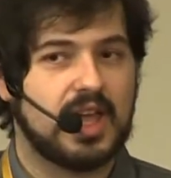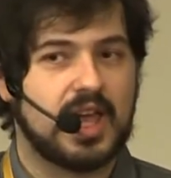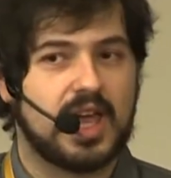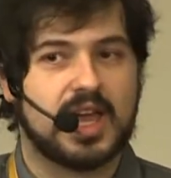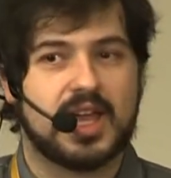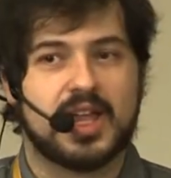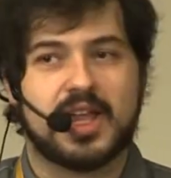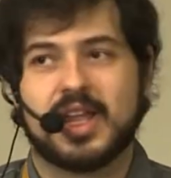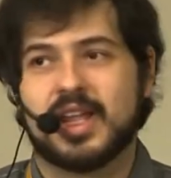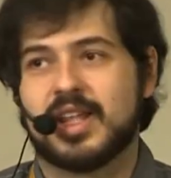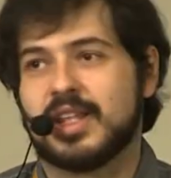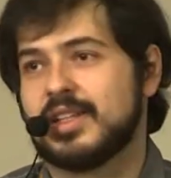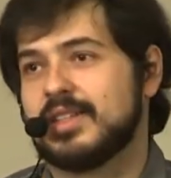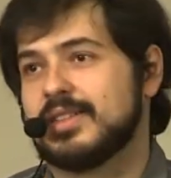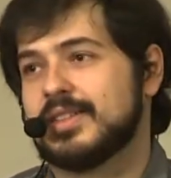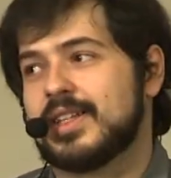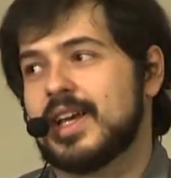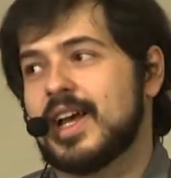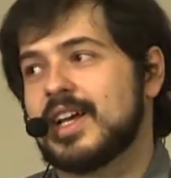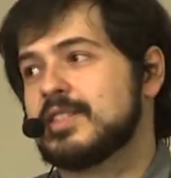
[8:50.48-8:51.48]

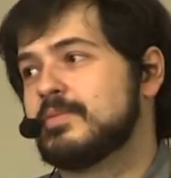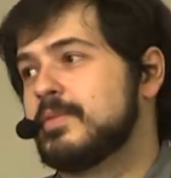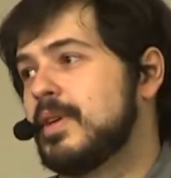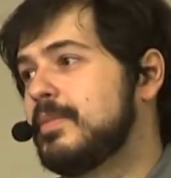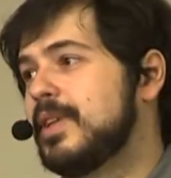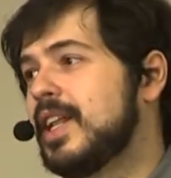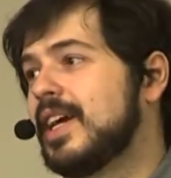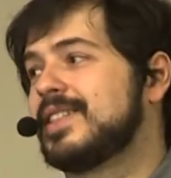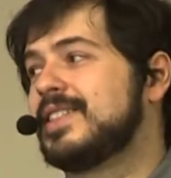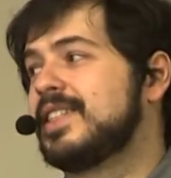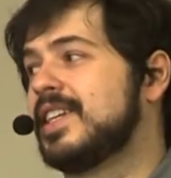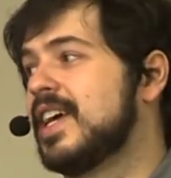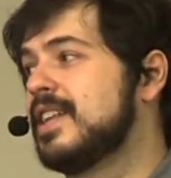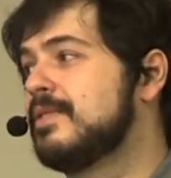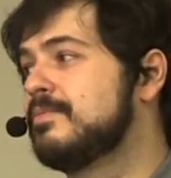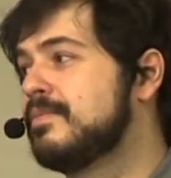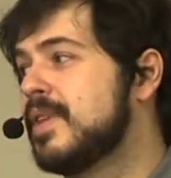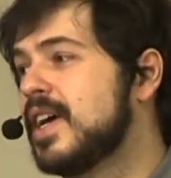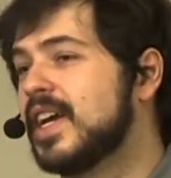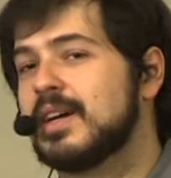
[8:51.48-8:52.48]
and has maybe like 10
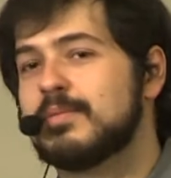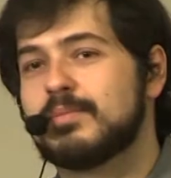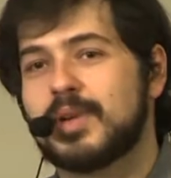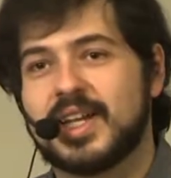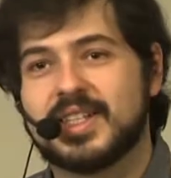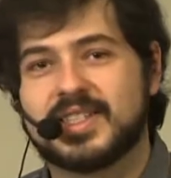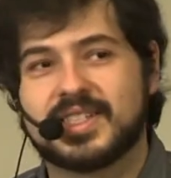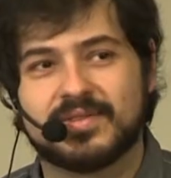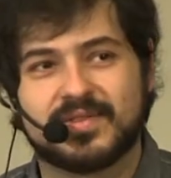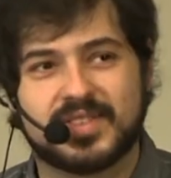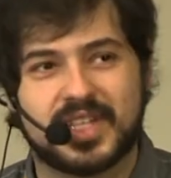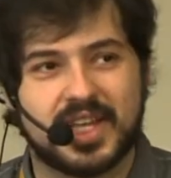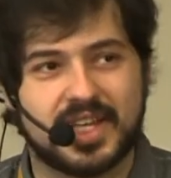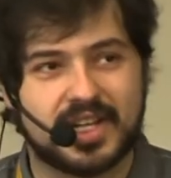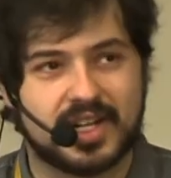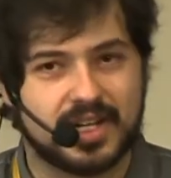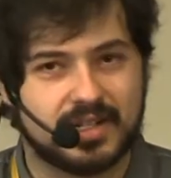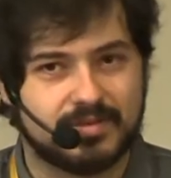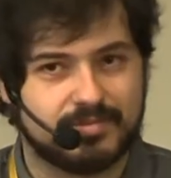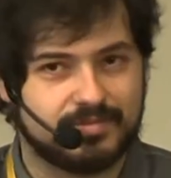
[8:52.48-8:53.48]
megabytes of
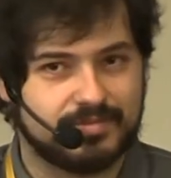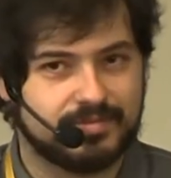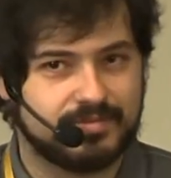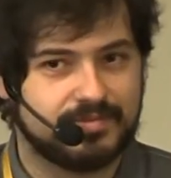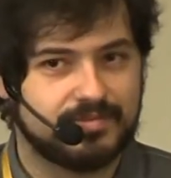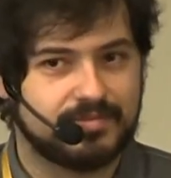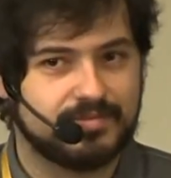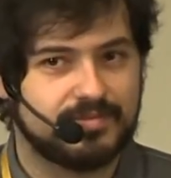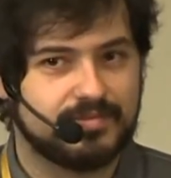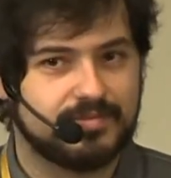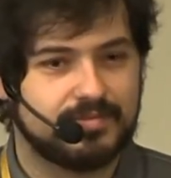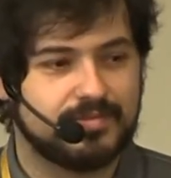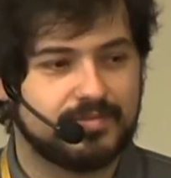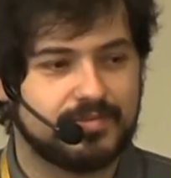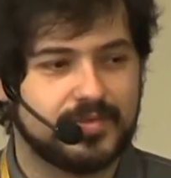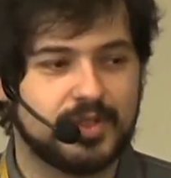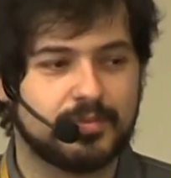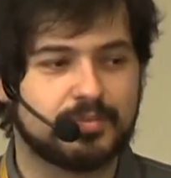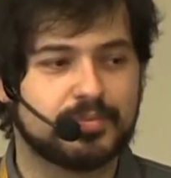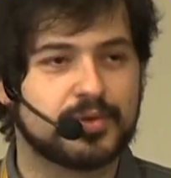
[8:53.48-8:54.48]
data,
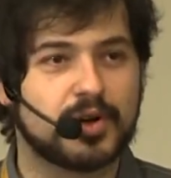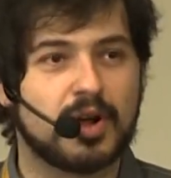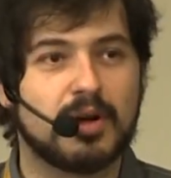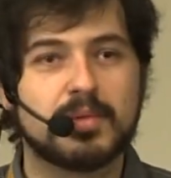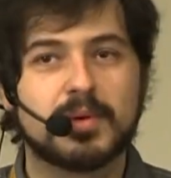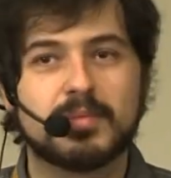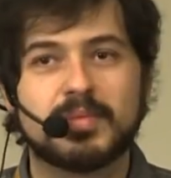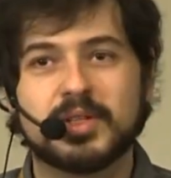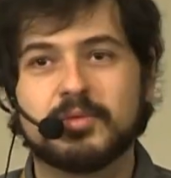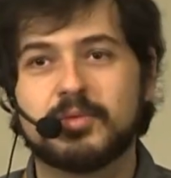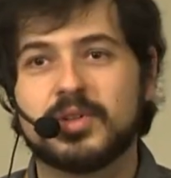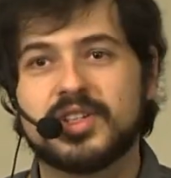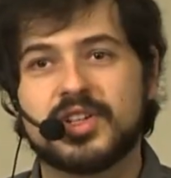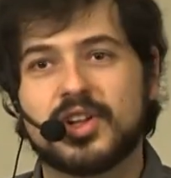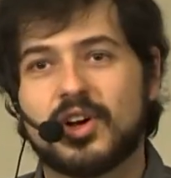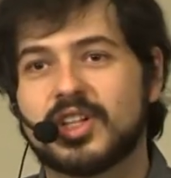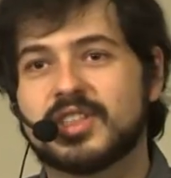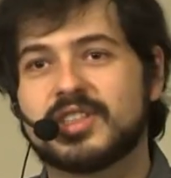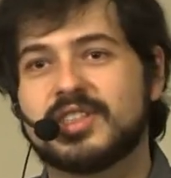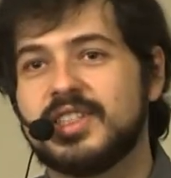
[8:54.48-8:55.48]
you probably will
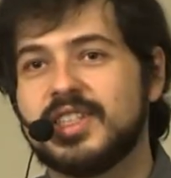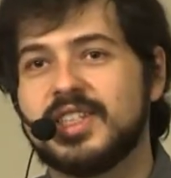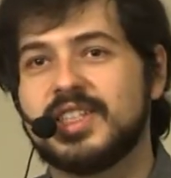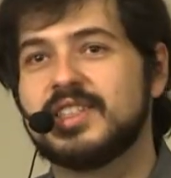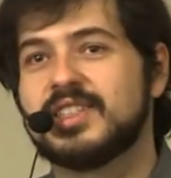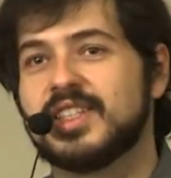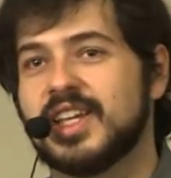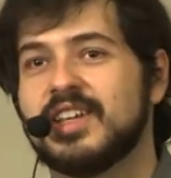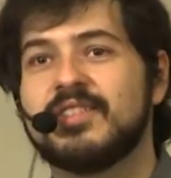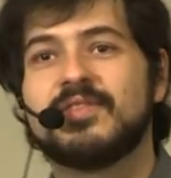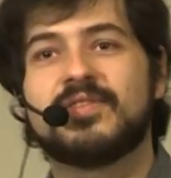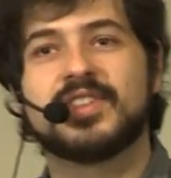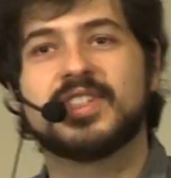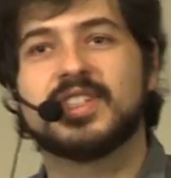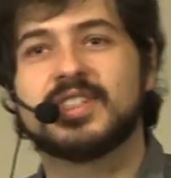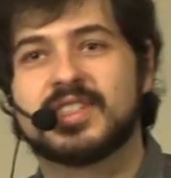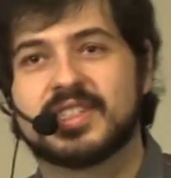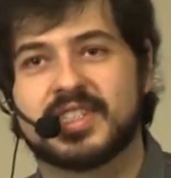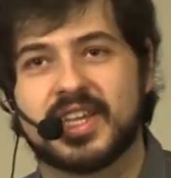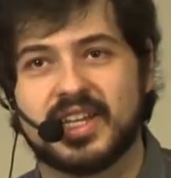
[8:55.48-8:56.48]
not need
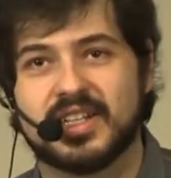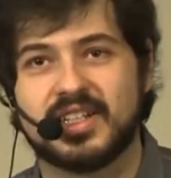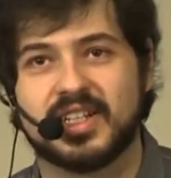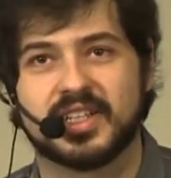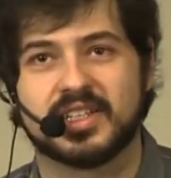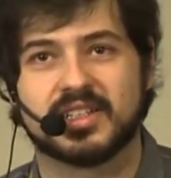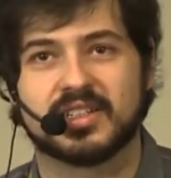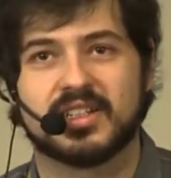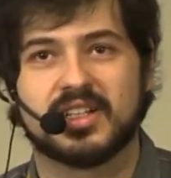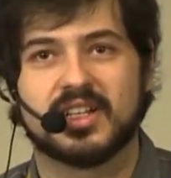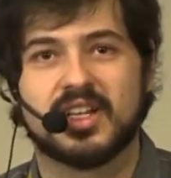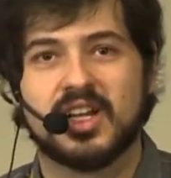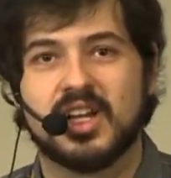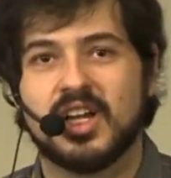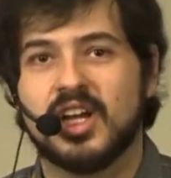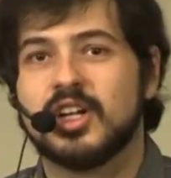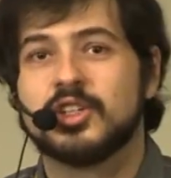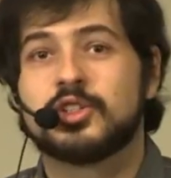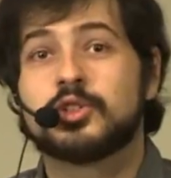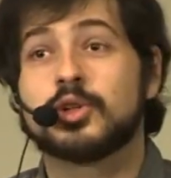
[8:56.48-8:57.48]
infinite scaling.
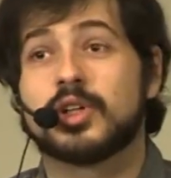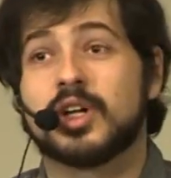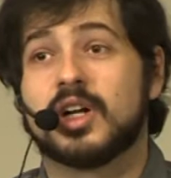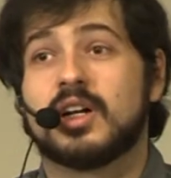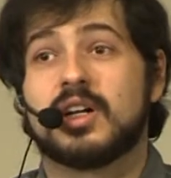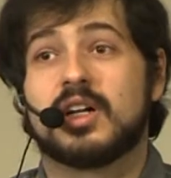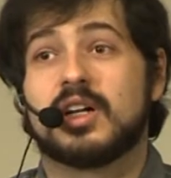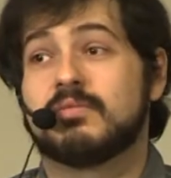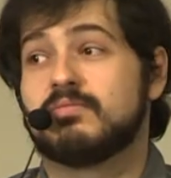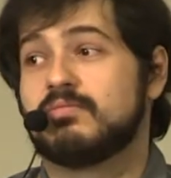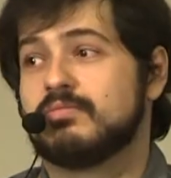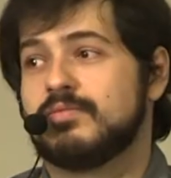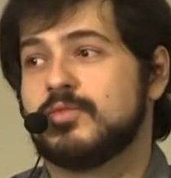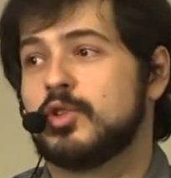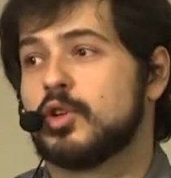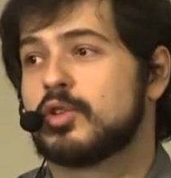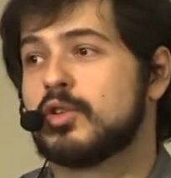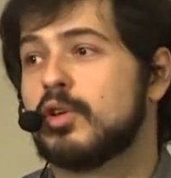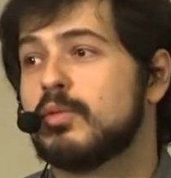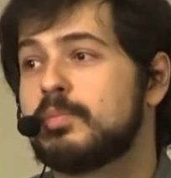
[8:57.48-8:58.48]
Sure,
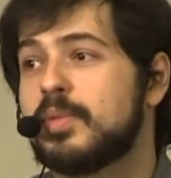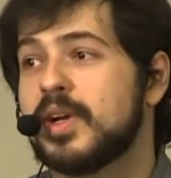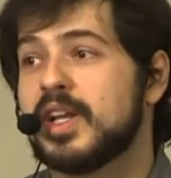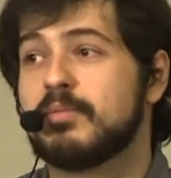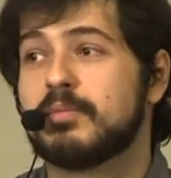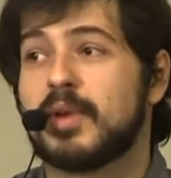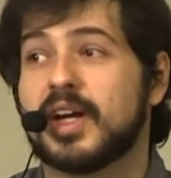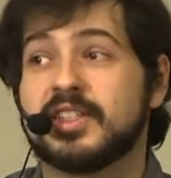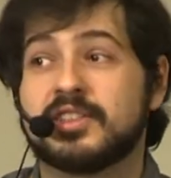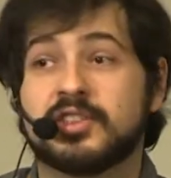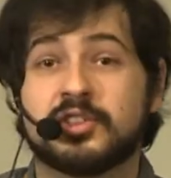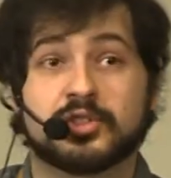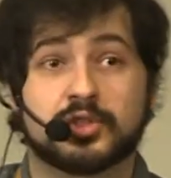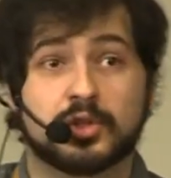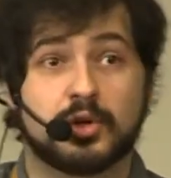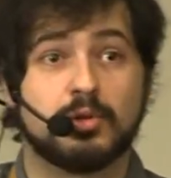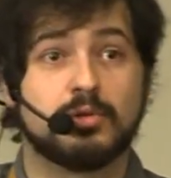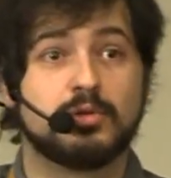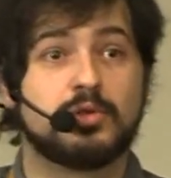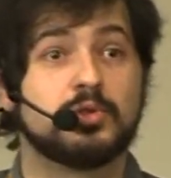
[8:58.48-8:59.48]
your company might
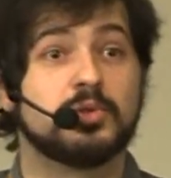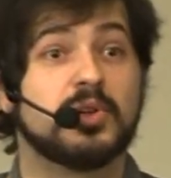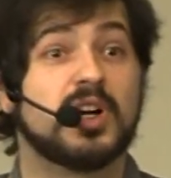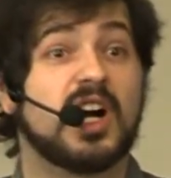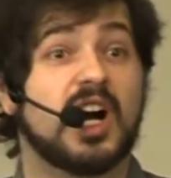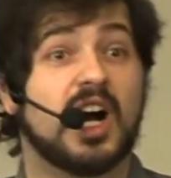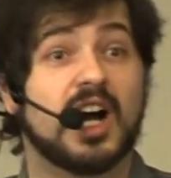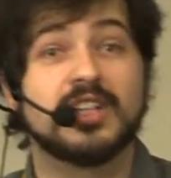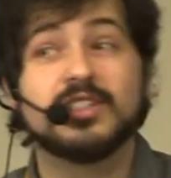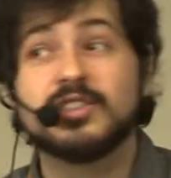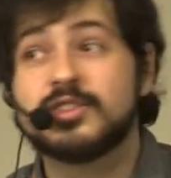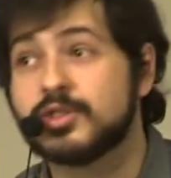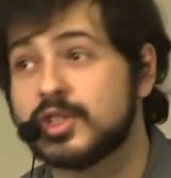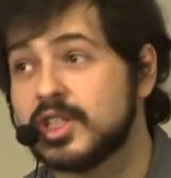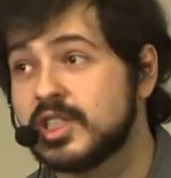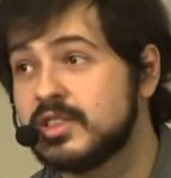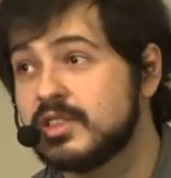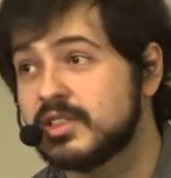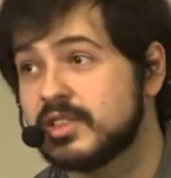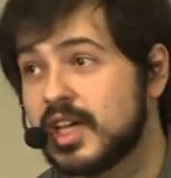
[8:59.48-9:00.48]
grow to
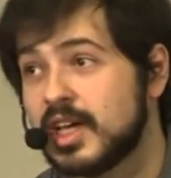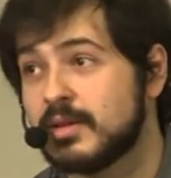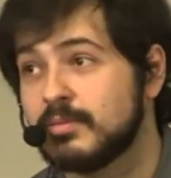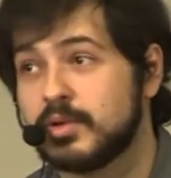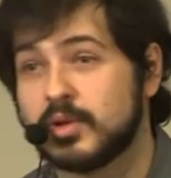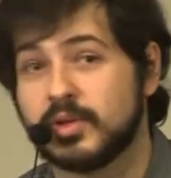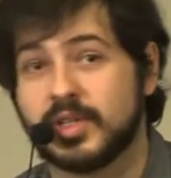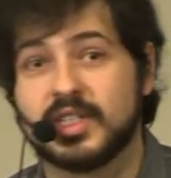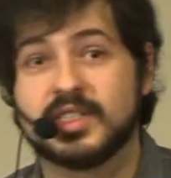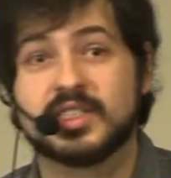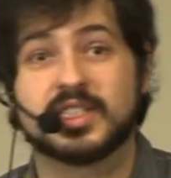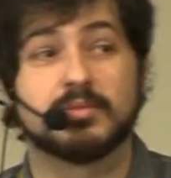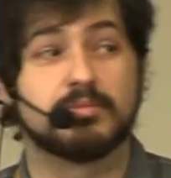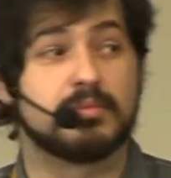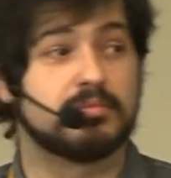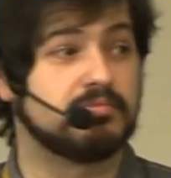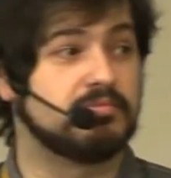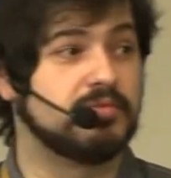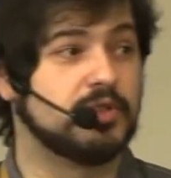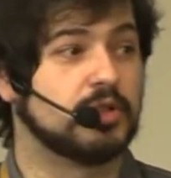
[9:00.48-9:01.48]
100 employees,
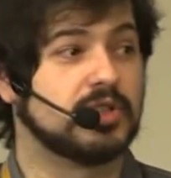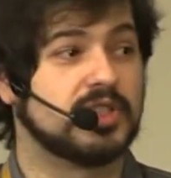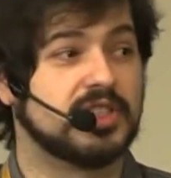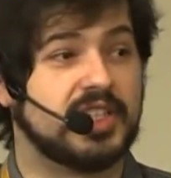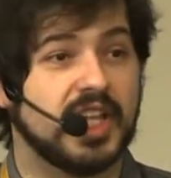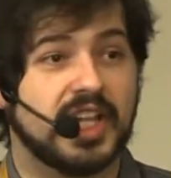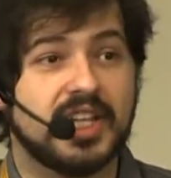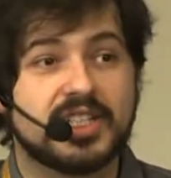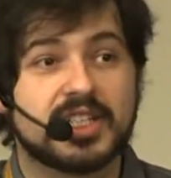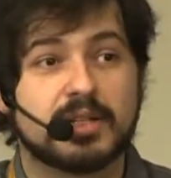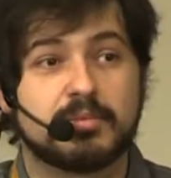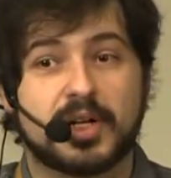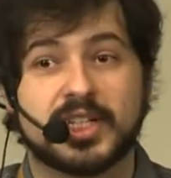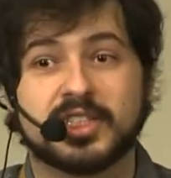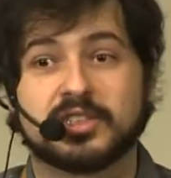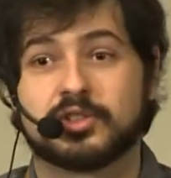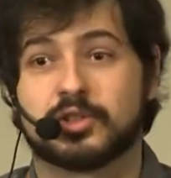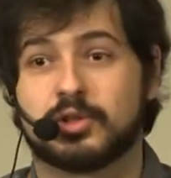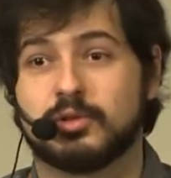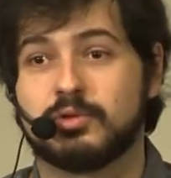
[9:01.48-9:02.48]
and your data
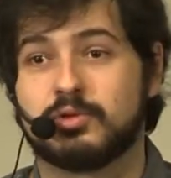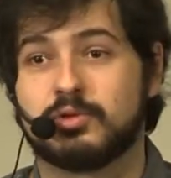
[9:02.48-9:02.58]
might grow